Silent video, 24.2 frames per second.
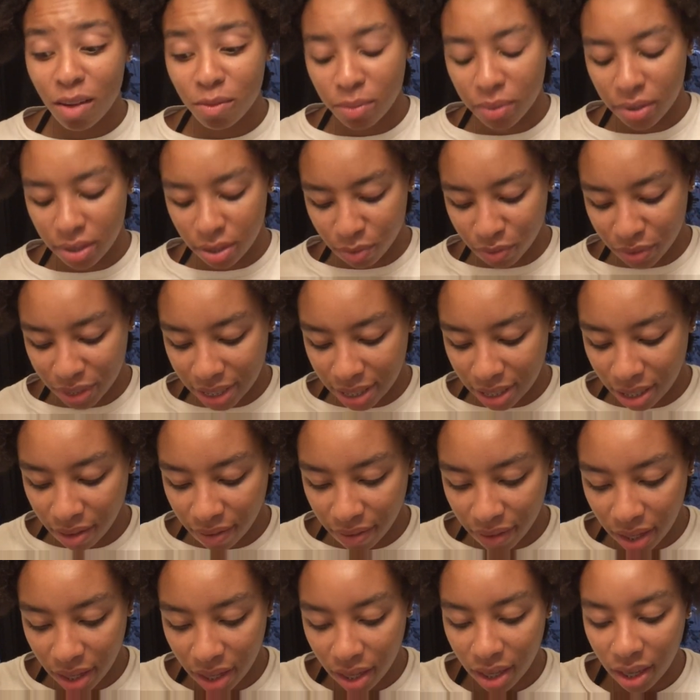Been
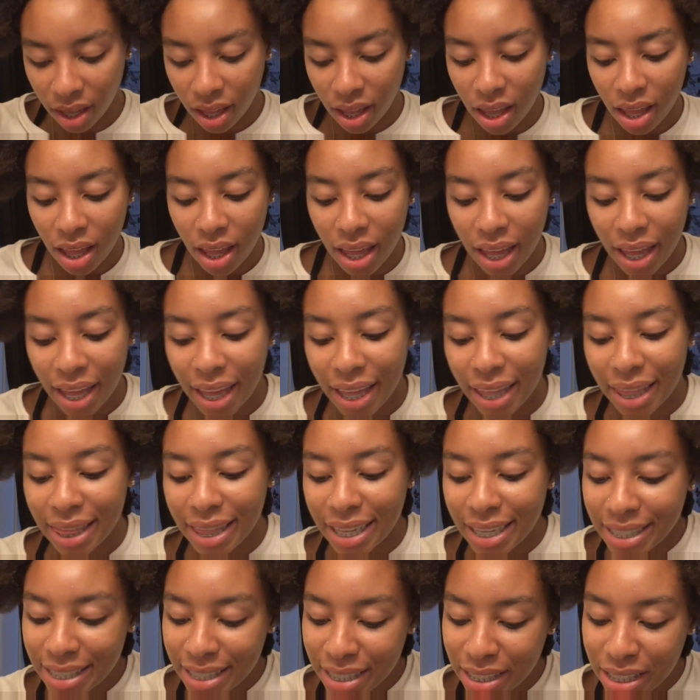receiving
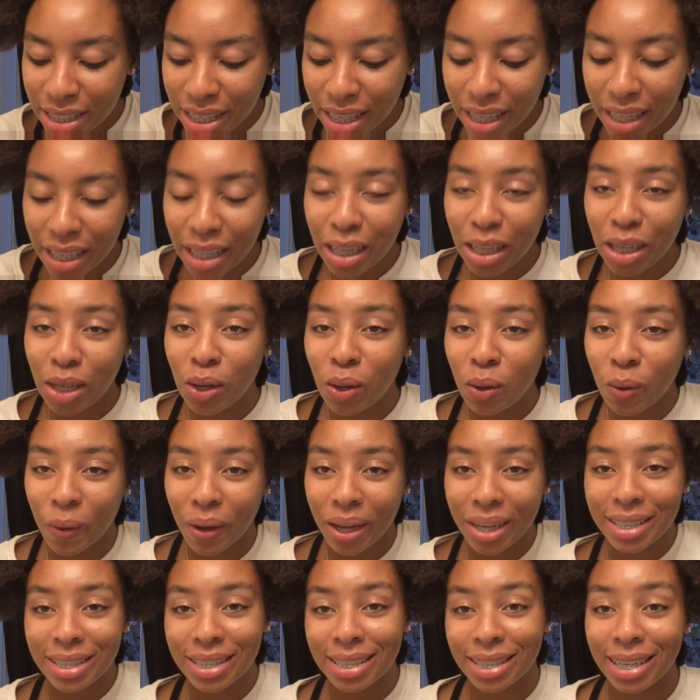this
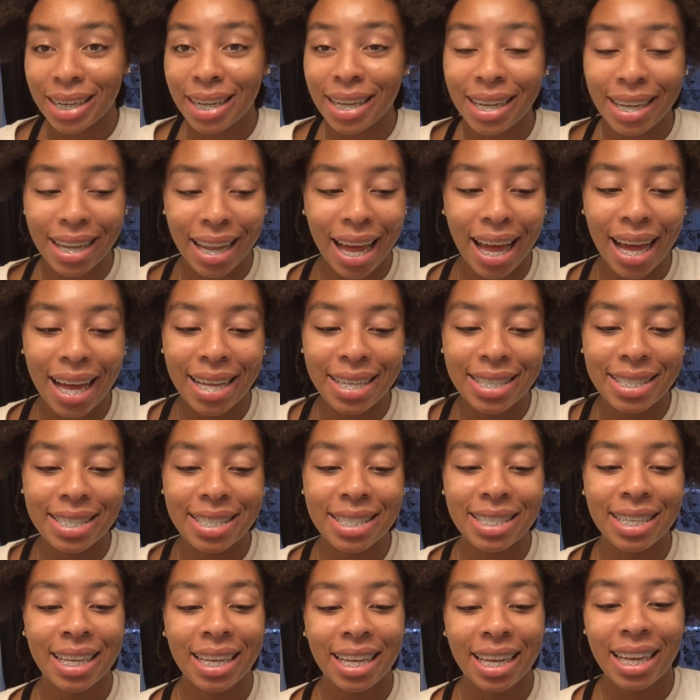question a lot,
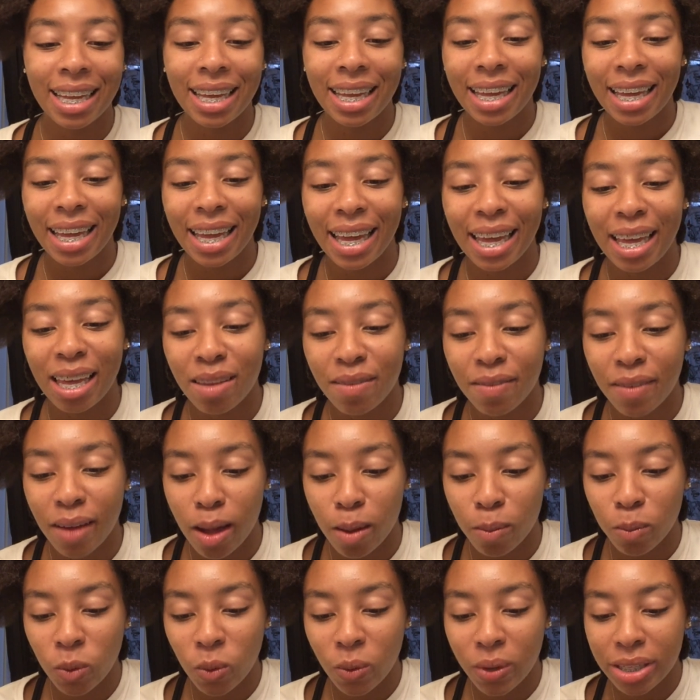if
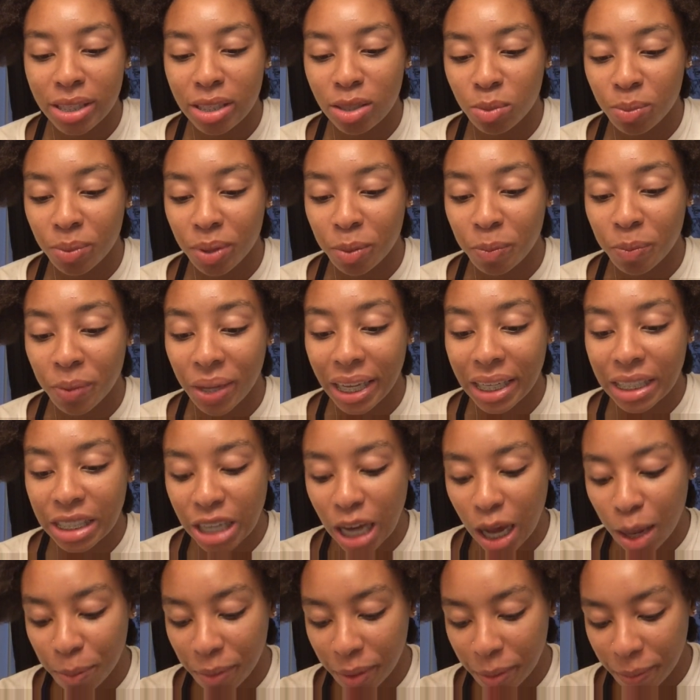I'm going to be big
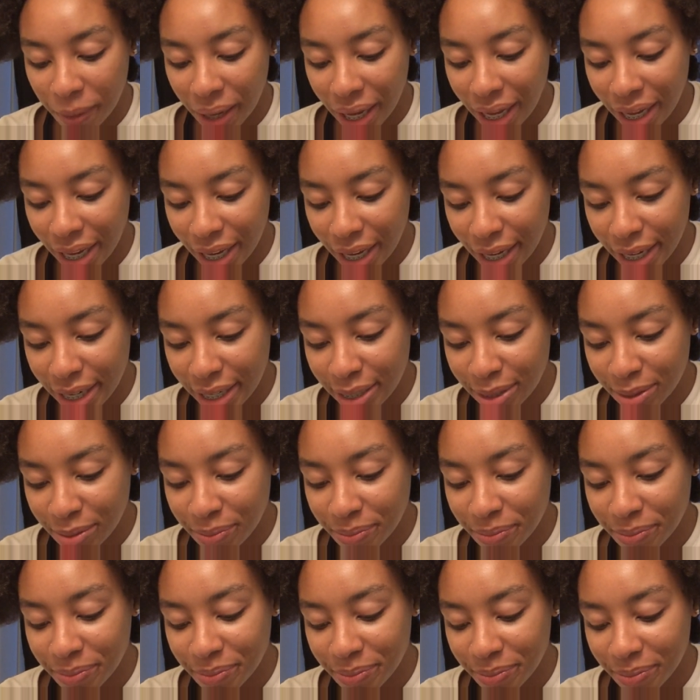chopping my hair.
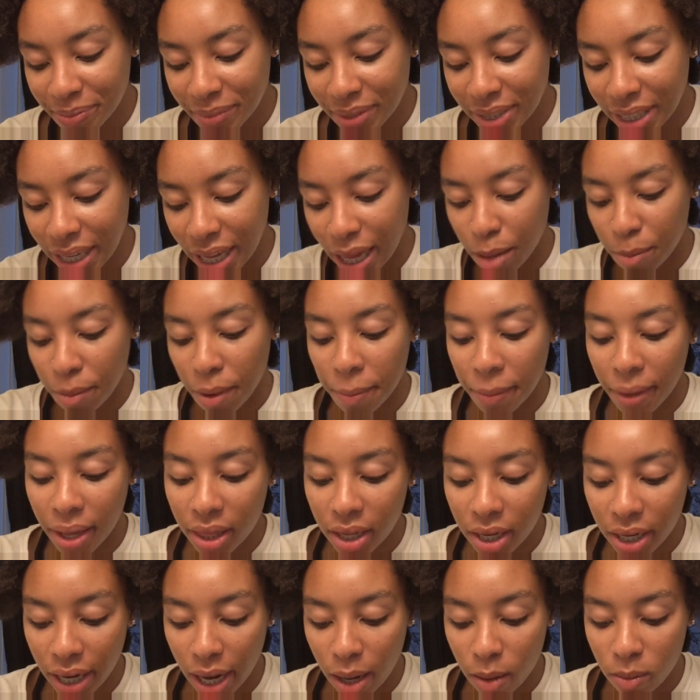And my
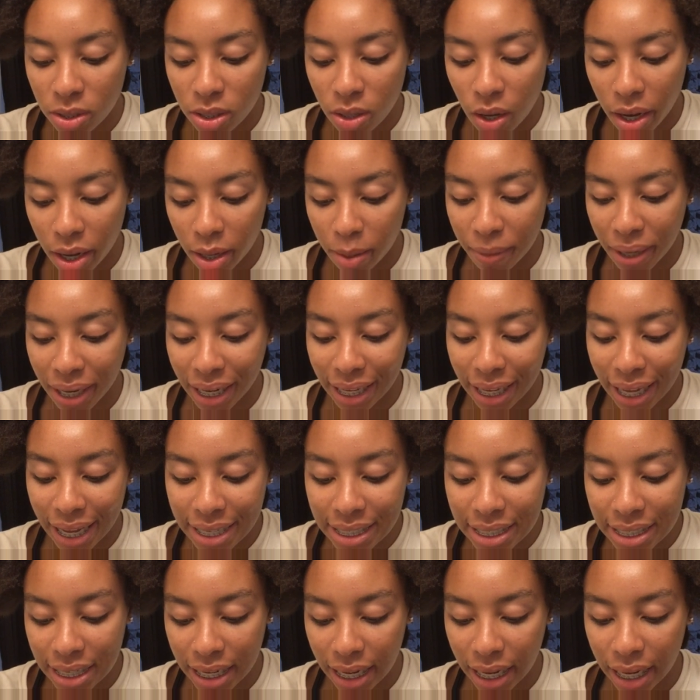mother and I were talking about it
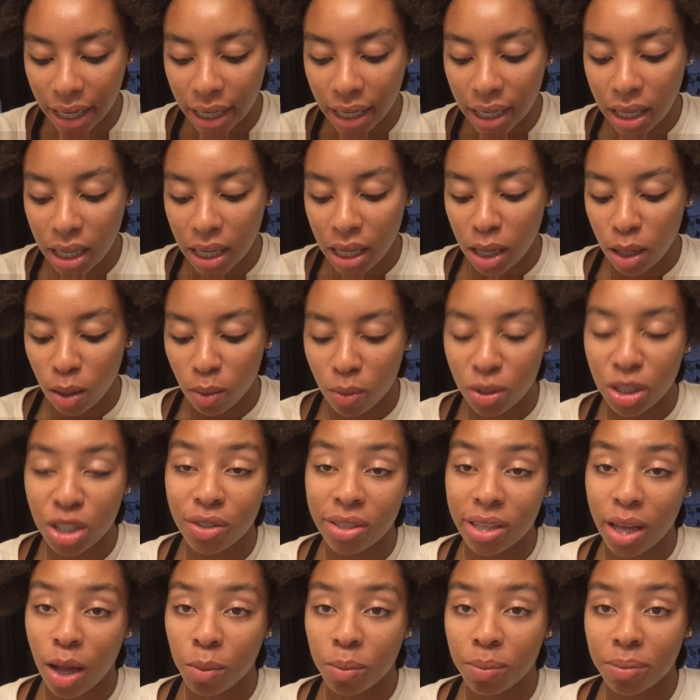yesterday when she
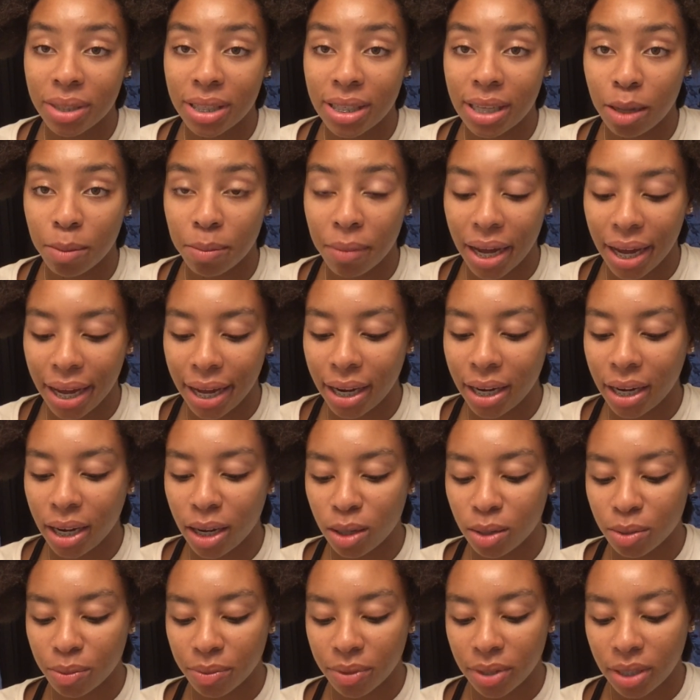was helping me take my hair
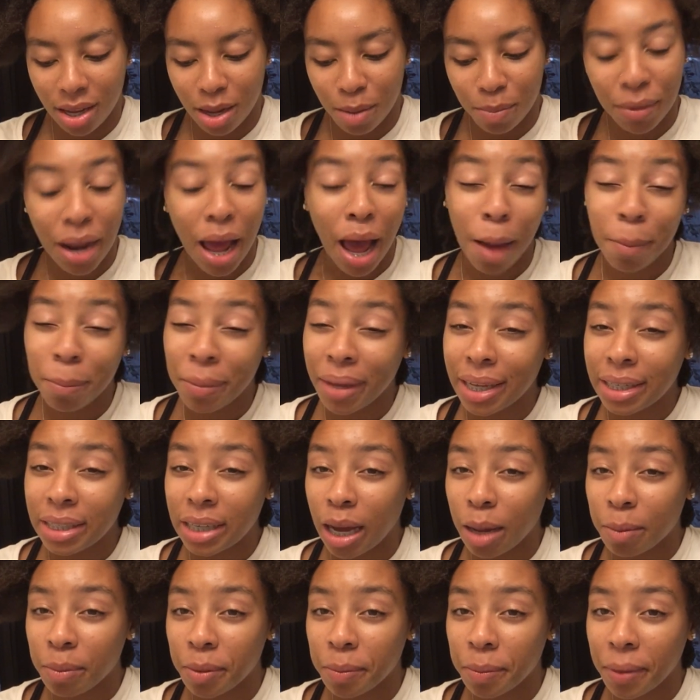out. I'm not big
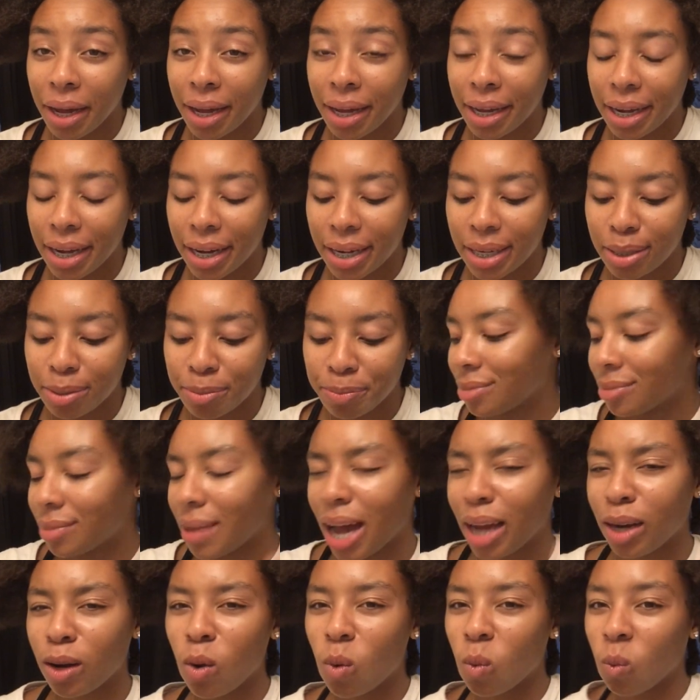chopping my hair.
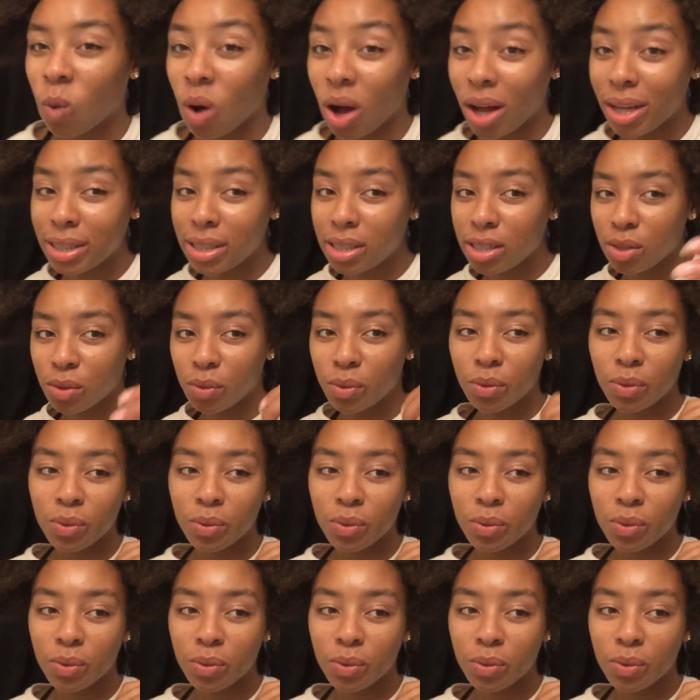I don't want to.